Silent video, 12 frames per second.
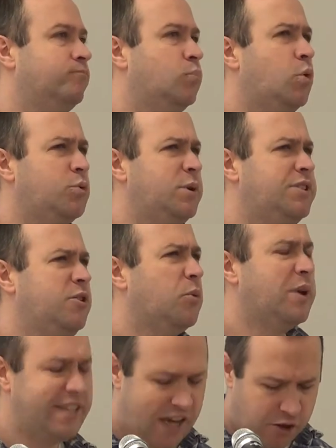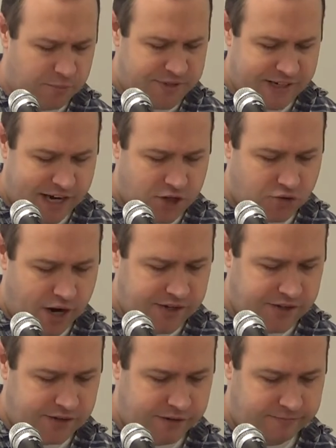What would we do? Would we tell them to get
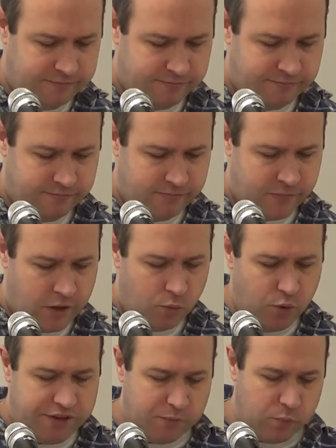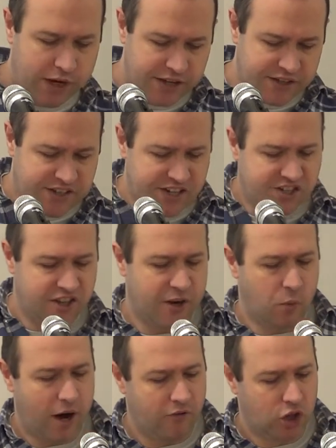dressed? Would we insist that
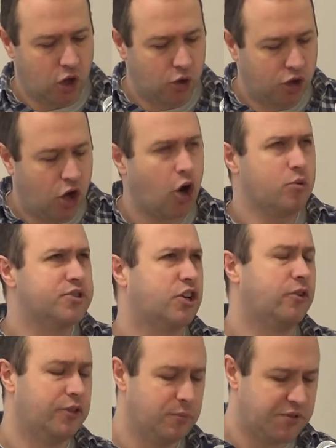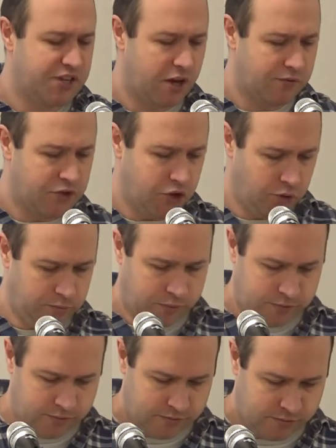they wear a long coat to cover themselves up?
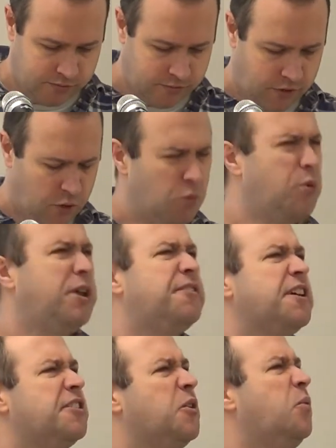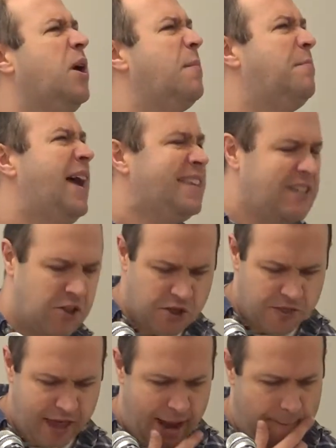Would we think that we're better
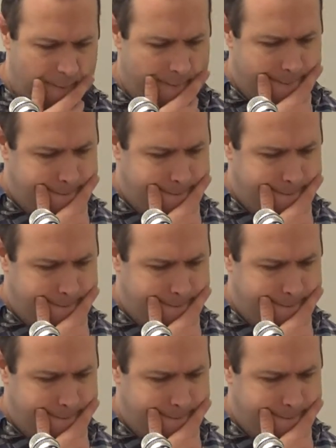than that?